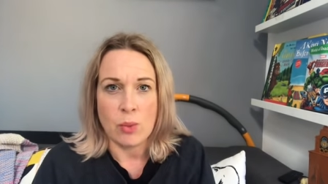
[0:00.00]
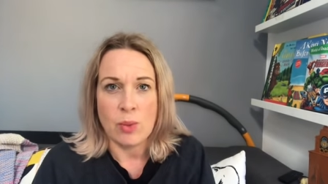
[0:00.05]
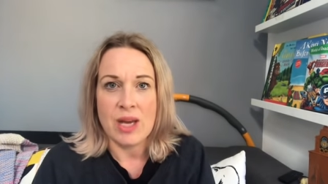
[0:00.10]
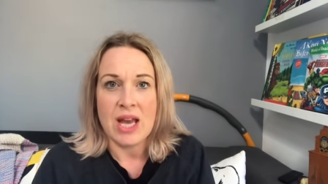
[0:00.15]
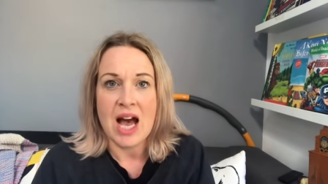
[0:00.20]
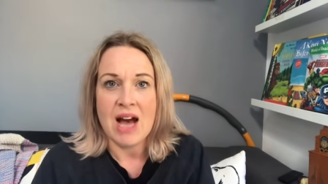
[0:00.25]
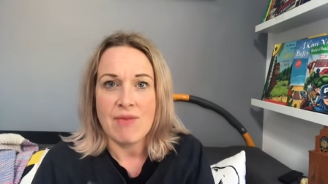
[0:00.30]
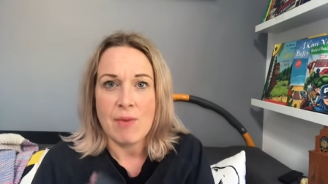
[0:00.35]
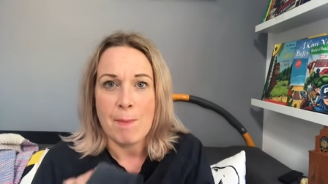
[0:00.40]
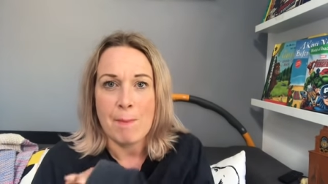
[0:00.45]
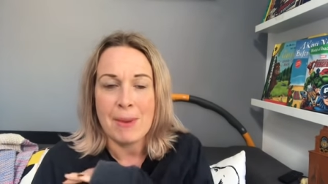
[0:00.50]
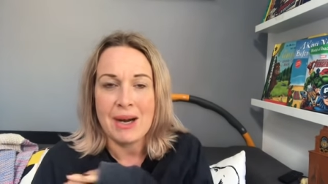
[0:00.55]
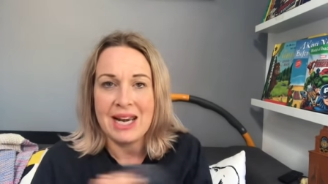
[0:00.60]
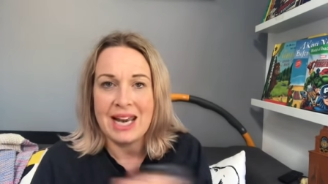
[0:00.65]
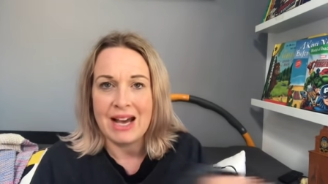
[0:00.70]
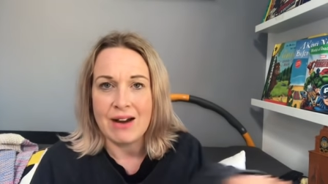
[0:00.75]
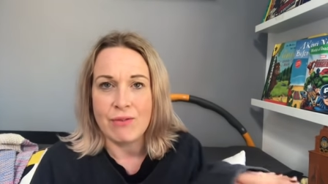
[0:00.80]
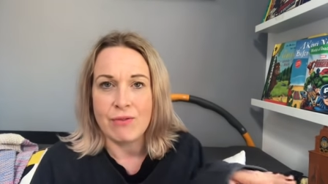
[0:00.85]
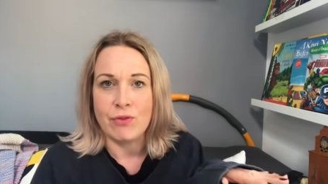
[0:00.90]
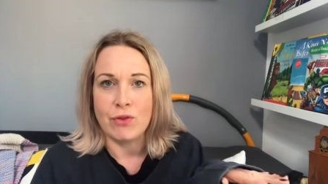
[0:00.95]
We have a
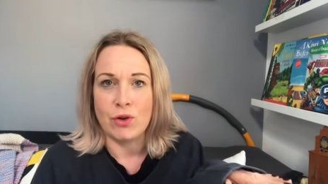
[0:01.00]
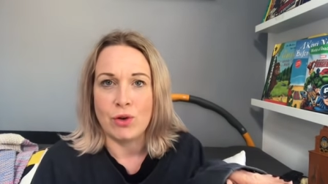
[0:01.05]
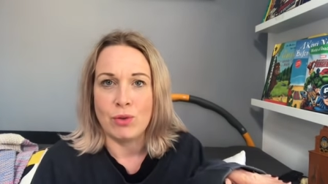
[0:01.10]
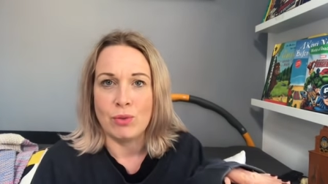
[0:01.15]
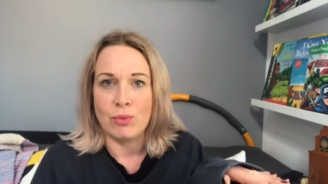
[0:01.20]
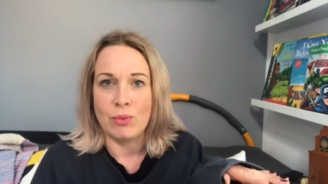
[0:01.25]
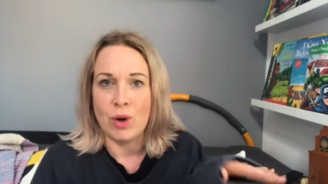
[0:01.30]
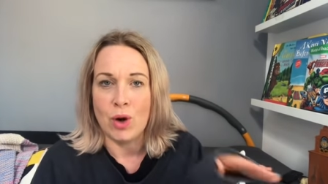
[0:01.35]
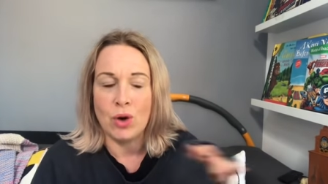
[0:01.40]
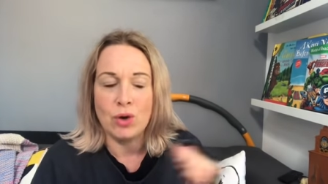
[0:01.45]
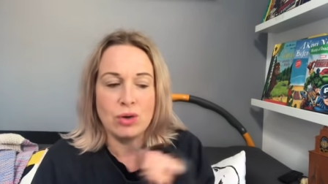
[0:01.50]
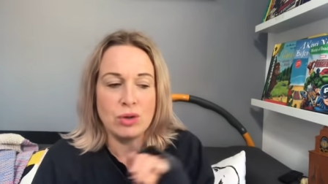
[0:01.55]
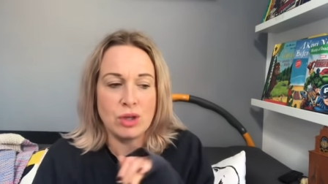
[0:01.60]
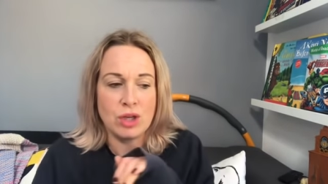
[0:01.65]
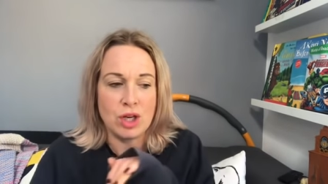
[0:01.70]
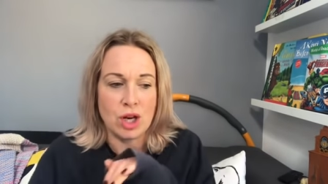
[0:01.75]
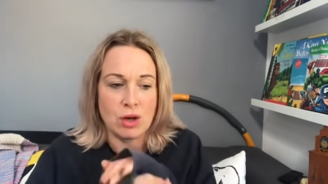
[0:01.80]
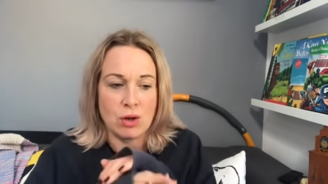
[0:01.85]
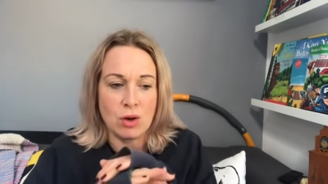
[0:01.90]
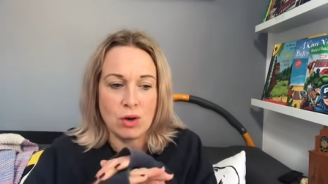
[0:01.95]
platform on,
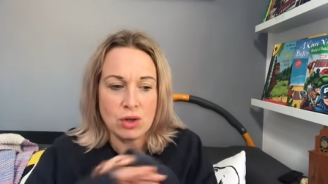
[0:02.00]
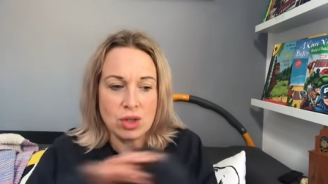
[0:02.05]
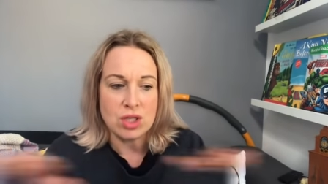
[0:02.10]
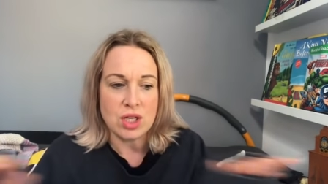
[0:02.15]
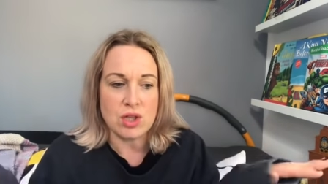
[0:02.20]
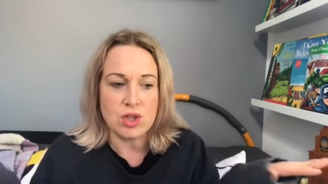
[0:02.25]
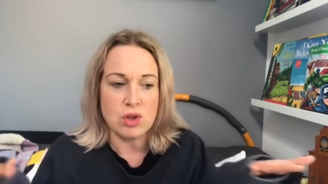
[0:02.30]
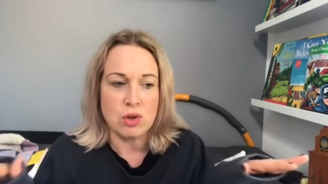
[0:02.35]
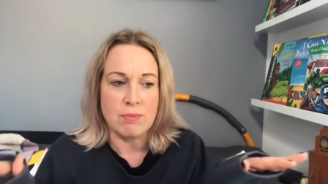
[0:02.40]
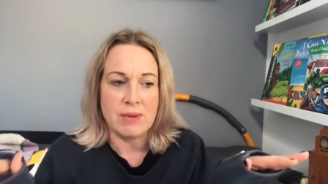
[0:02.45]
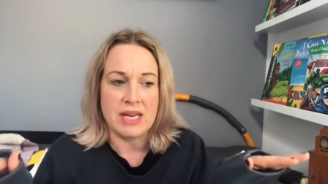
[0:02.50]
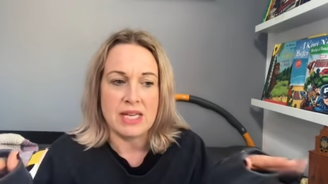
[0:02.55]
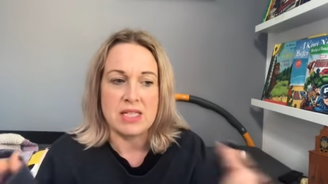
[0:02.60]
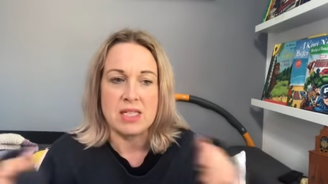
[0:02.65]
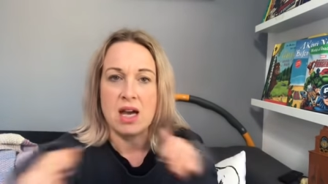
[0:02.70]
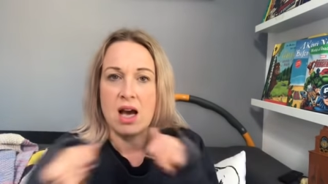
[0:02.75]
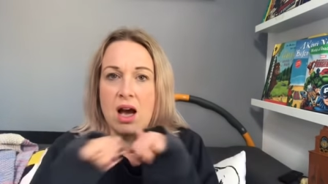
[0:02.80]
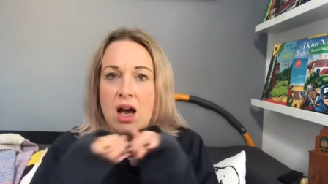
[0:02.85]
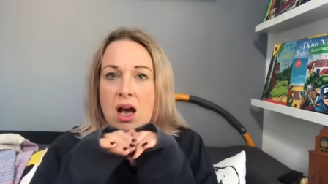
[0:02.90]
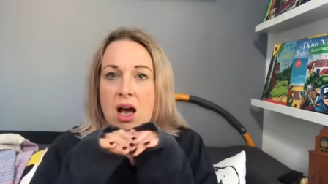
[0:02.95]
you know, on social
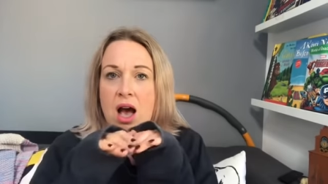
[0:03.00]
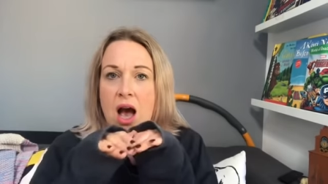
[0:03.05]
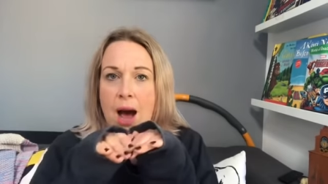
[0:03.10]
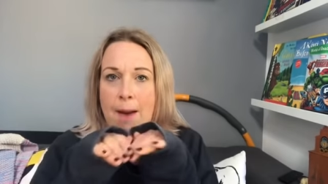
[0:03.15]
media,